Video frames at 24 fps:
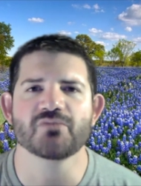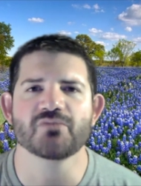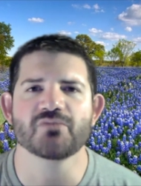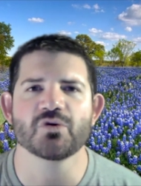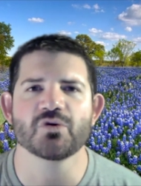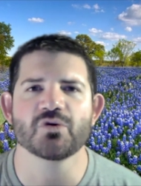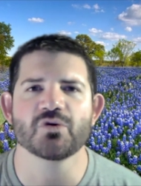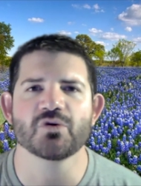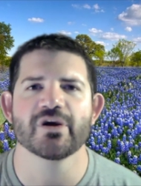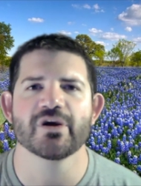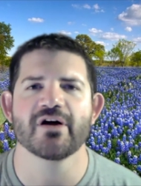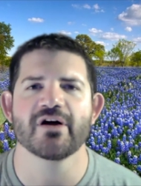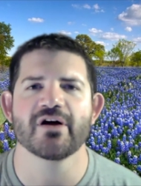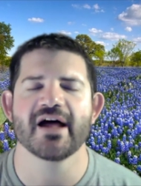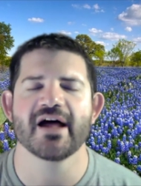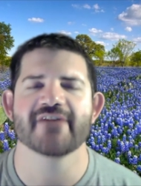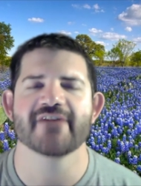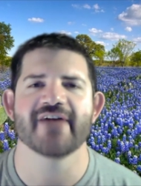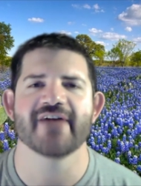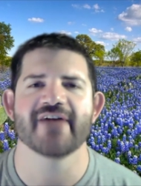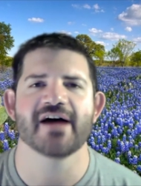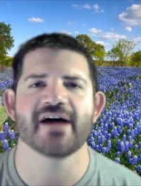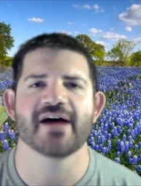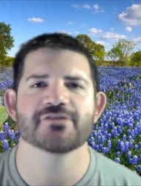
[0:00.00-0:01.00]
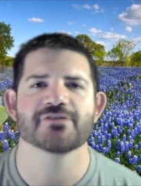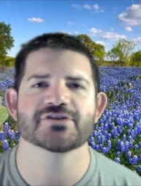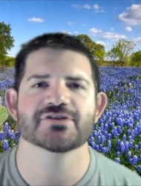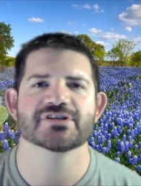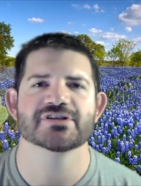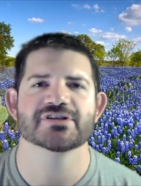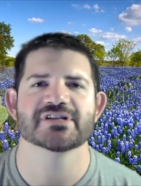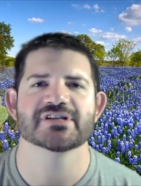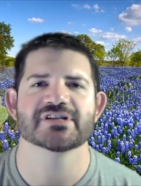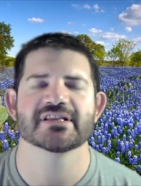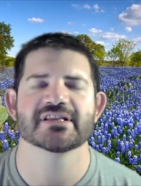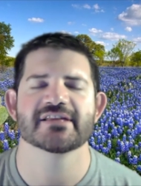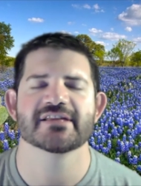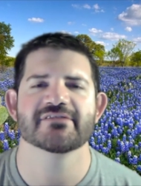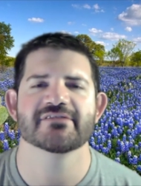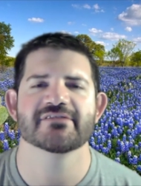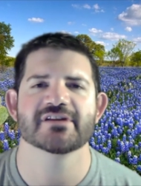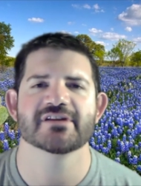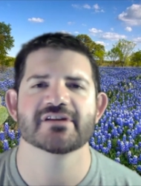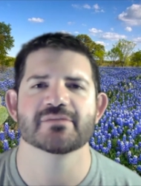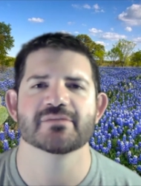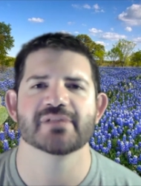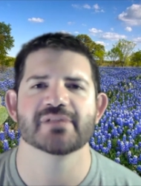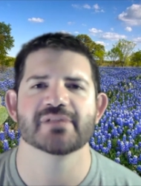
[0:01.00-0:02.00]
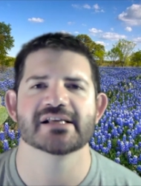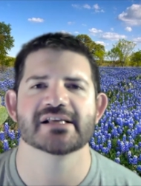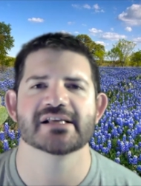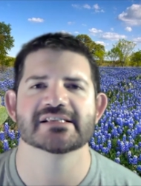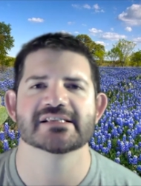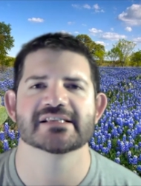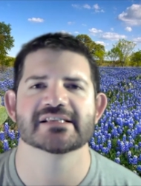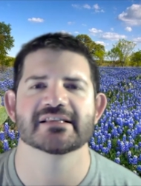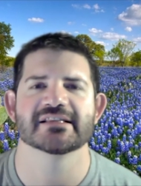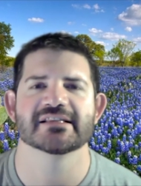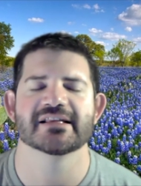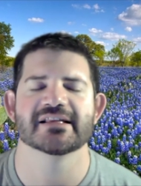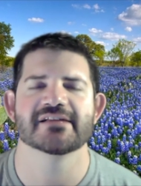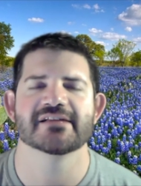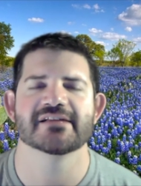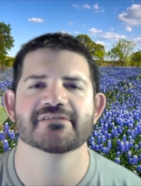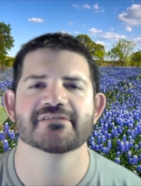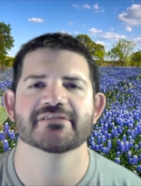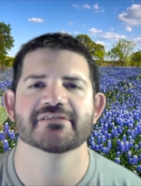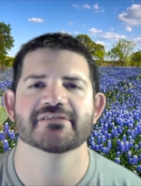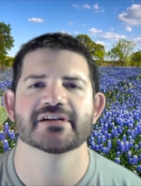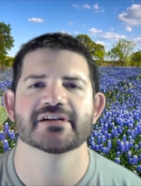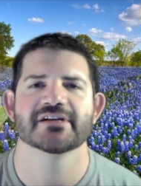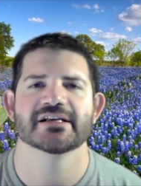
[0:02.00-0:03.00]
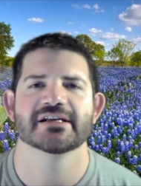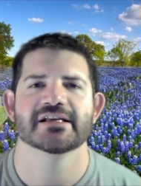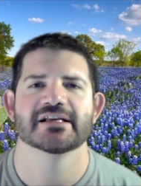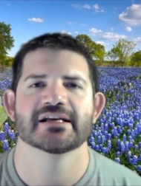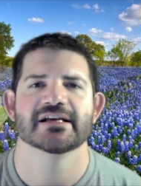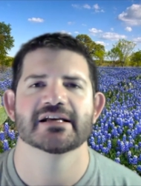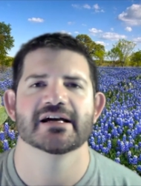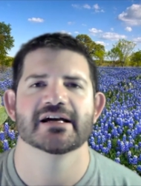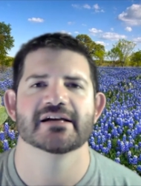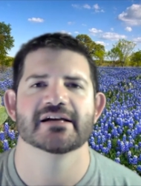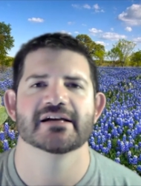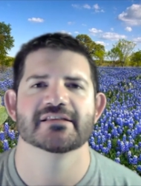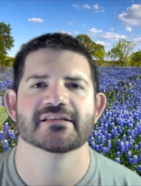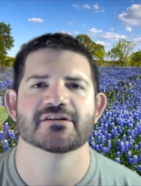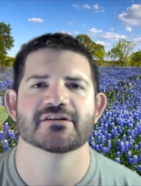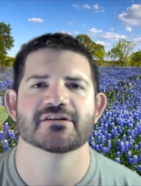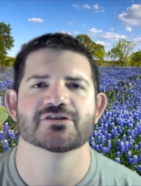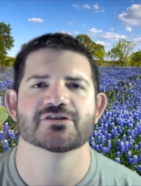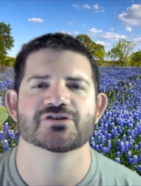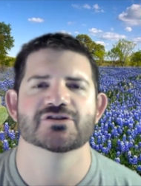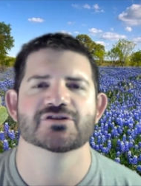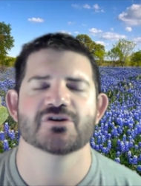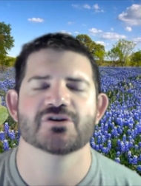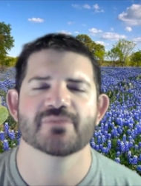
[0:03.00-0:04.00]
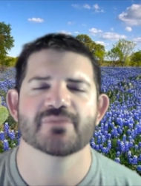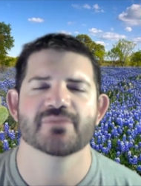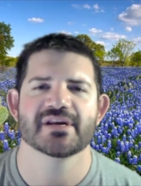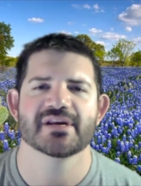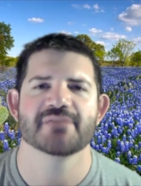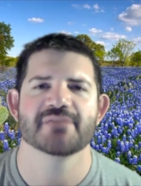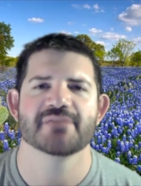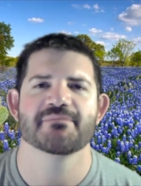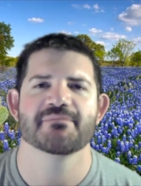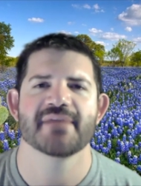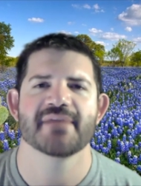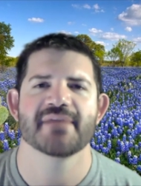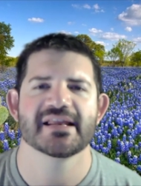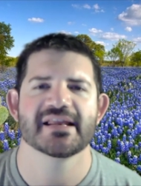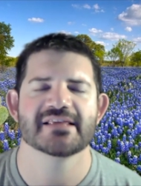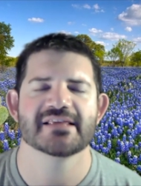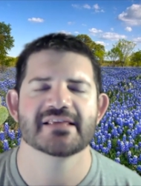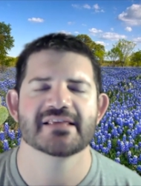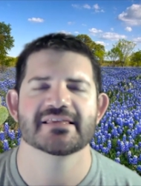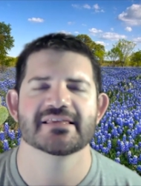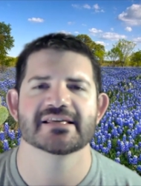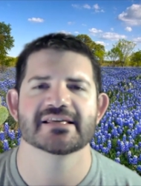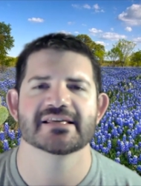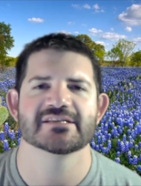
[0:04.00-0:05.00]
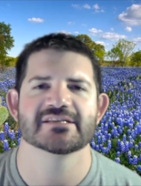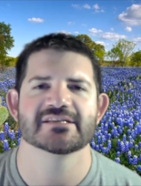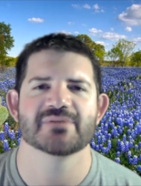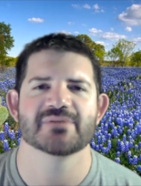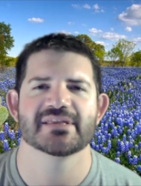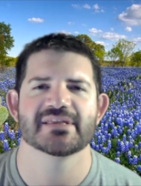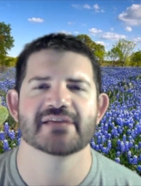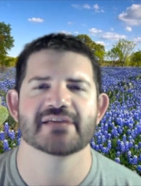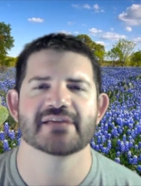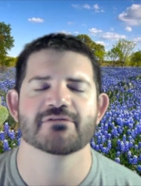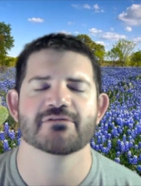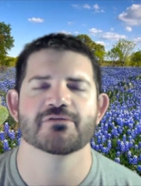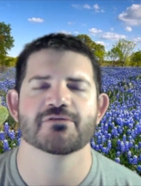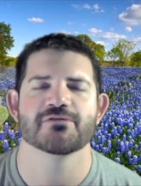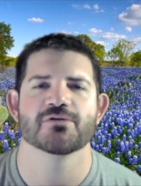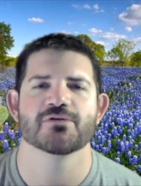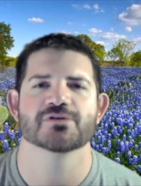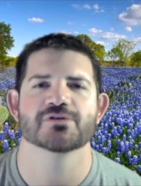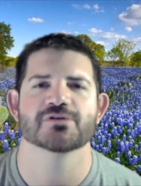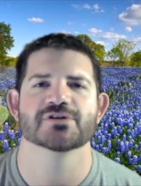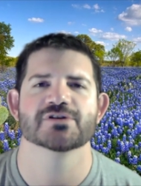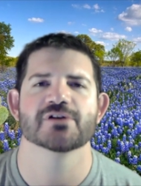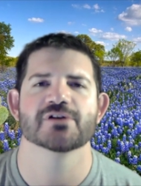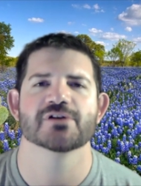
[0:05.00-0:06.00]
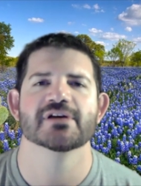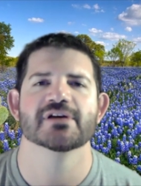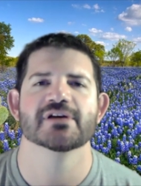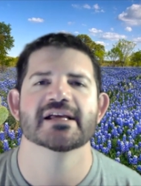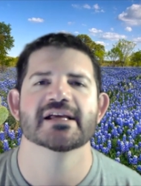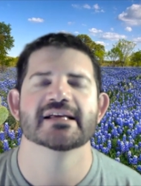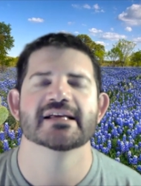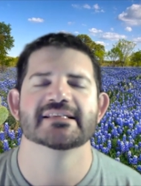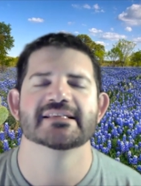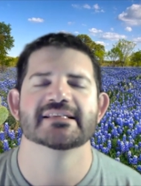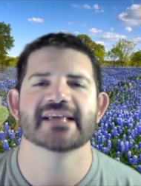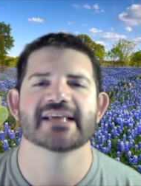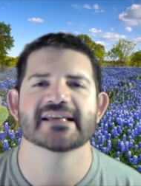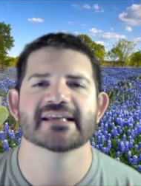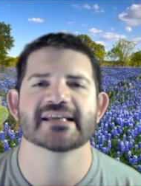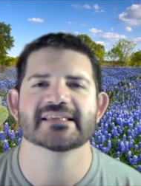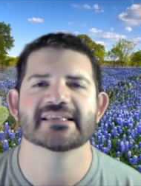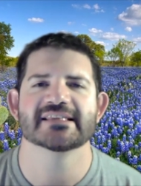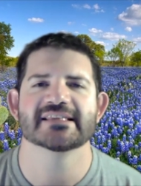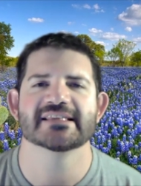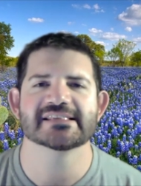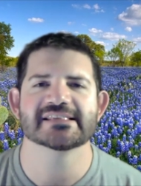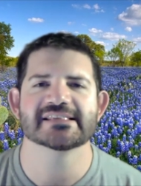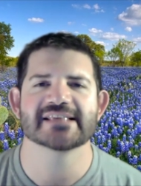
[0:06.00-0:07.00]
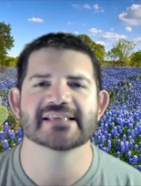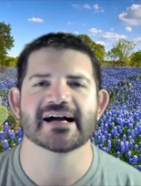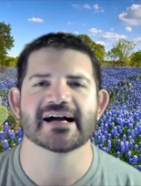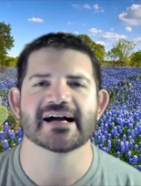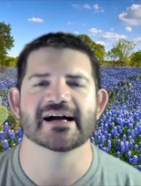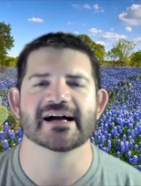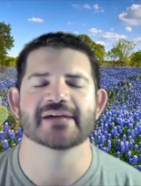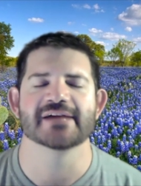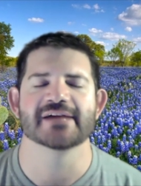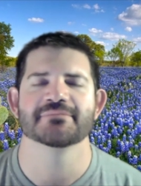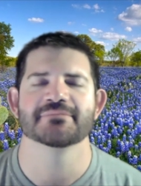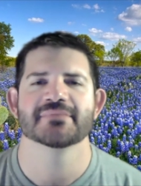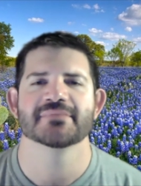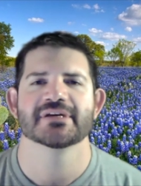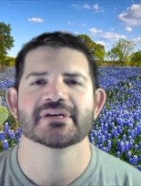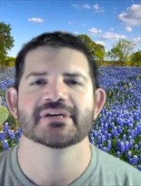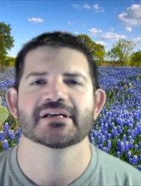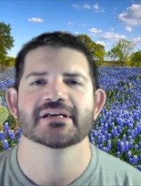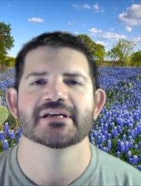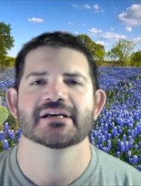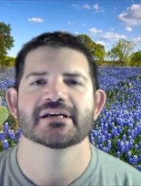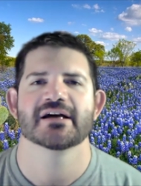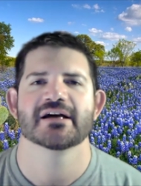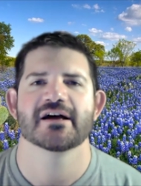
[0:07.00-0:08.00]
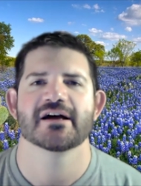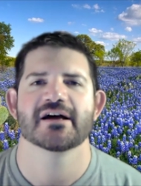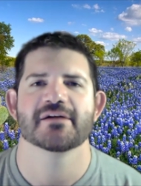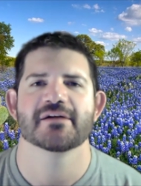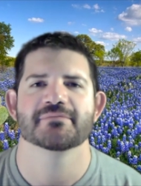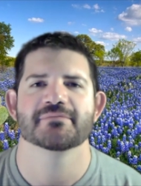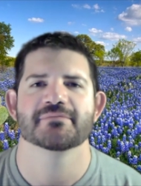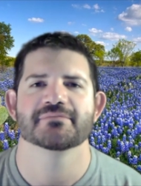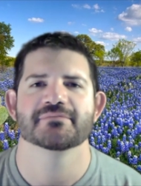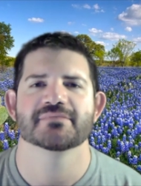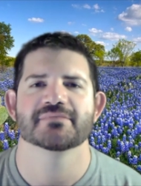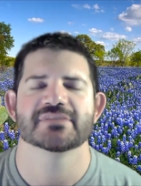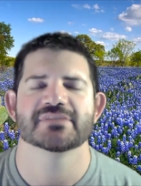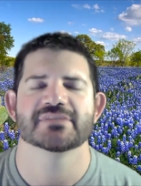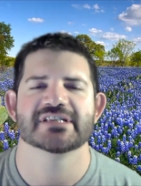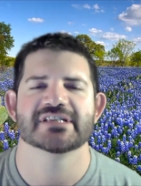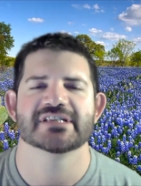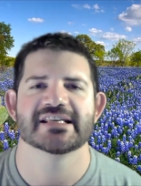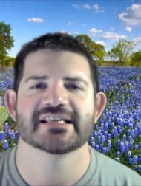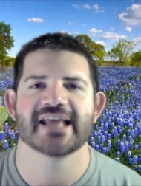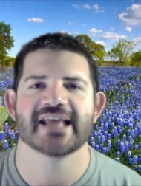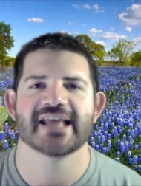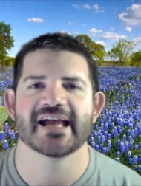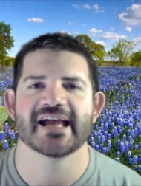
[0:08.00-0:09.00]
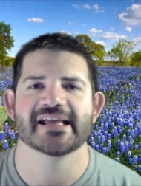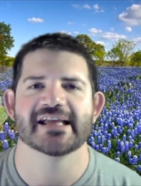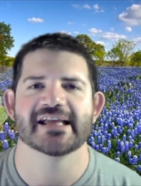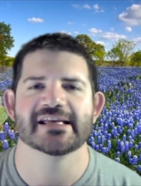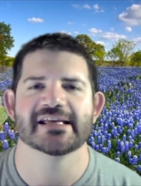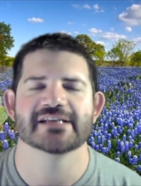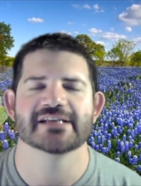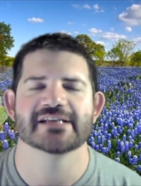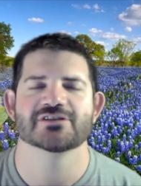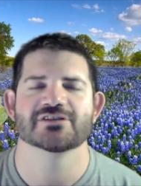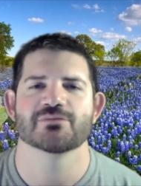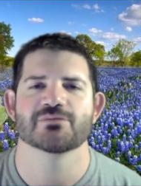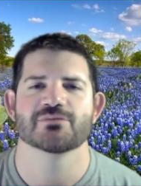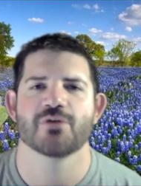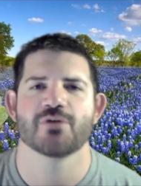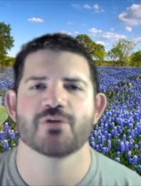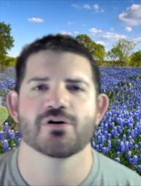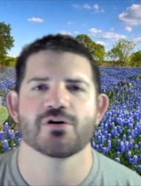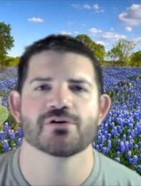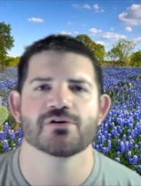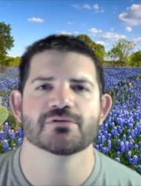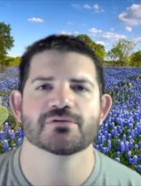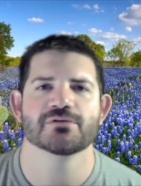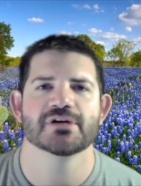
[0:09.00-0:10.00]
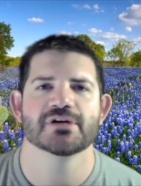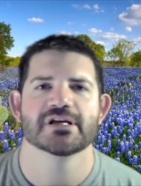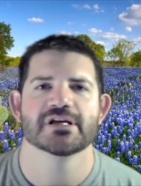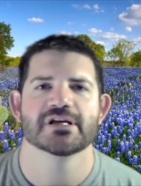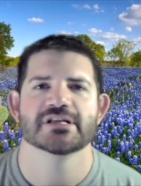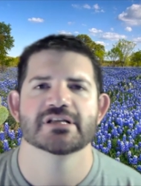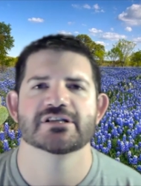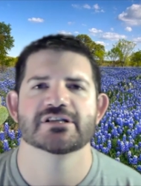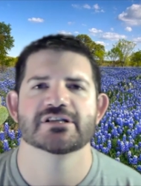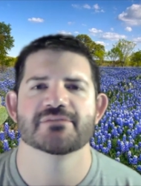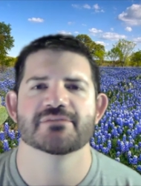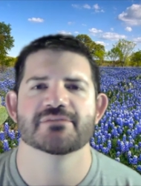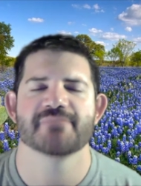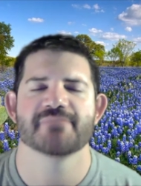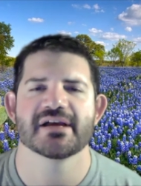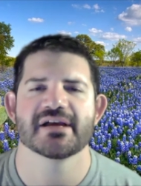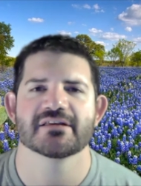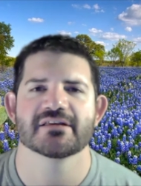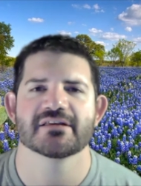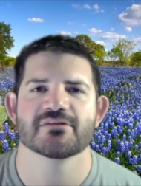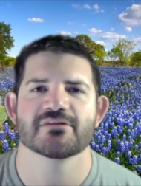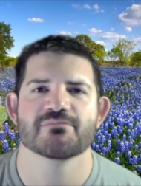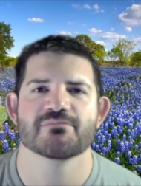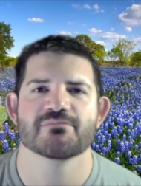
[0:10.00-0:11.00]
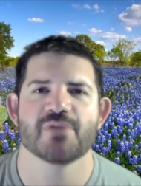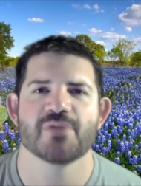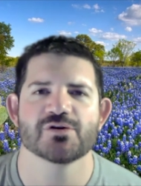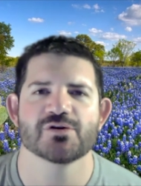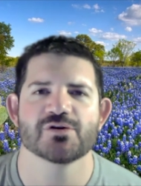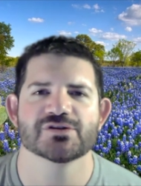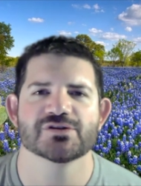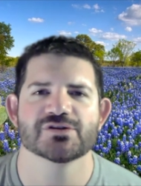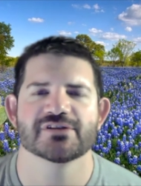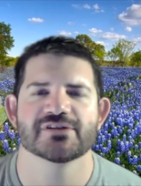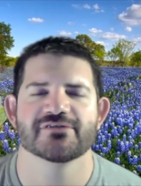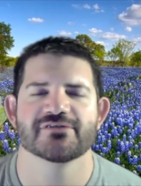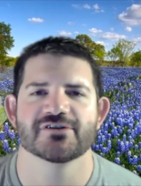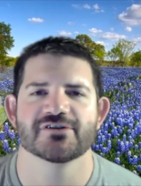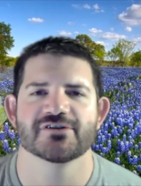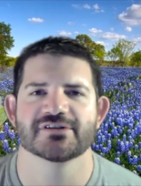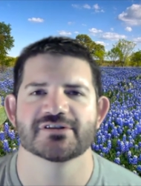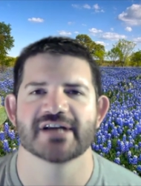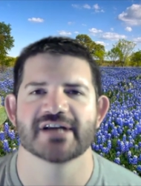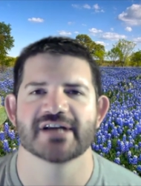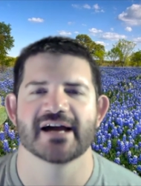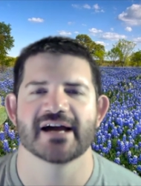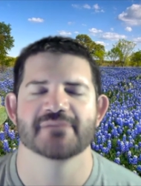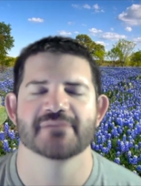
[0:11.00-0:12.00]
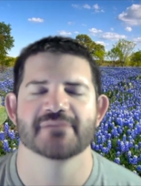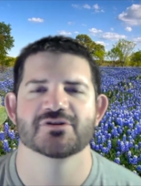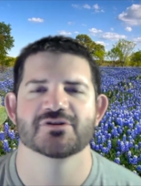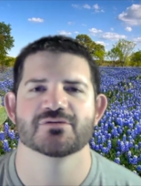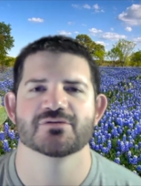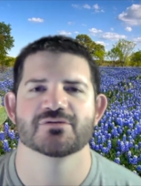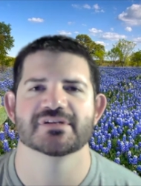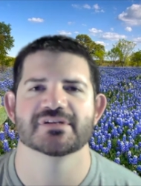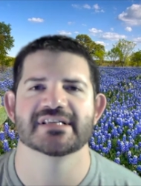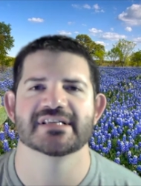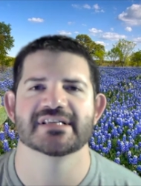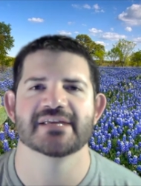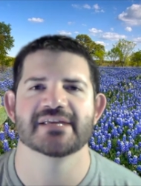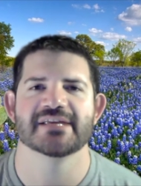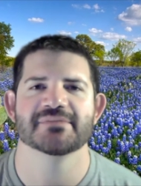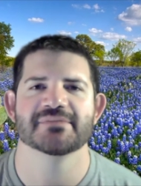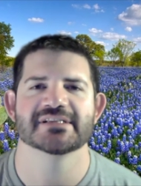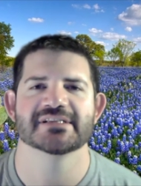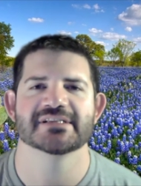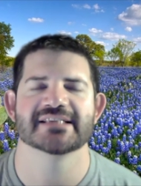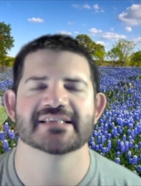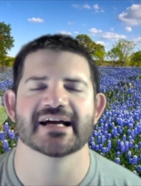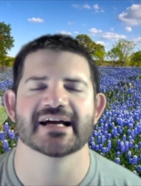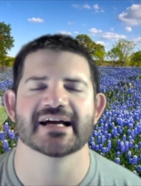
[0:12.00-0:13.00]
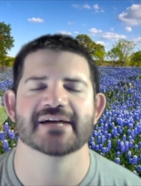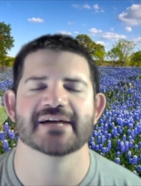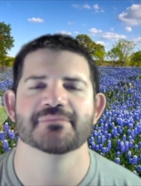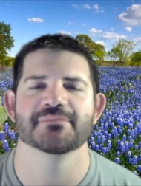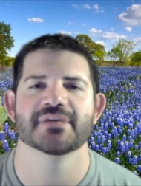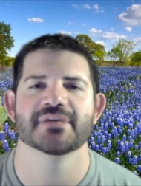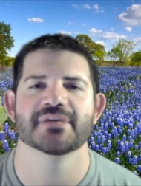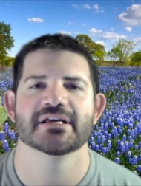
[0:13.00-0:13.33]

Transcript: we all have houses to live in, a place to live. Uh, there are so many, many things to be thankful for. So take this time um, today and tomorrow to make the most of your time, to redeem the time,